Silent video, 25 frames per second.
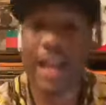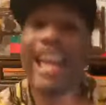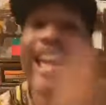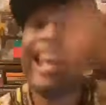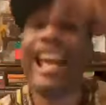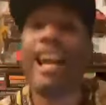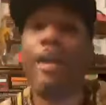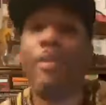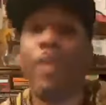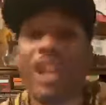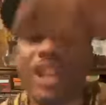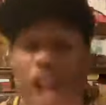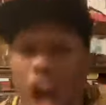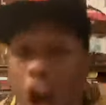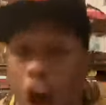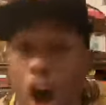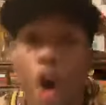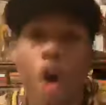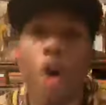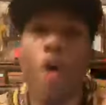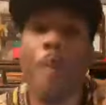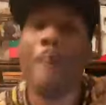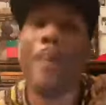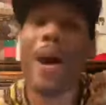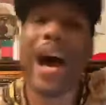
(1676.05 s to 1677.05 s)
It was
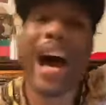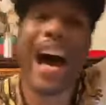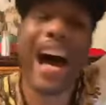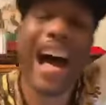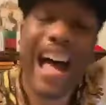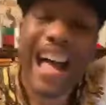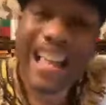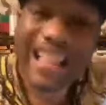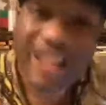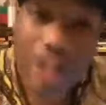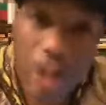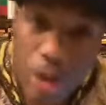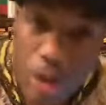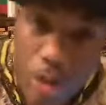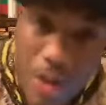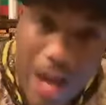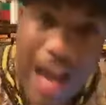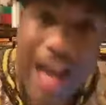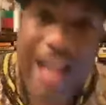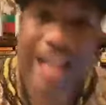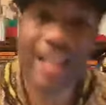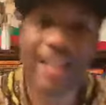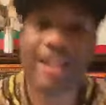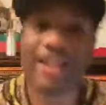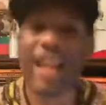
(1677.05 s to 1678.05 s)
owned by the
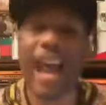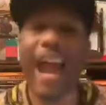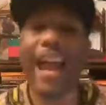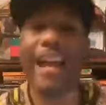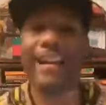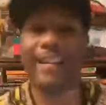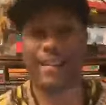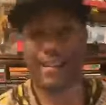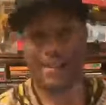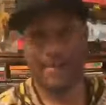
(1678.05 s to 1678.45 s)
United States.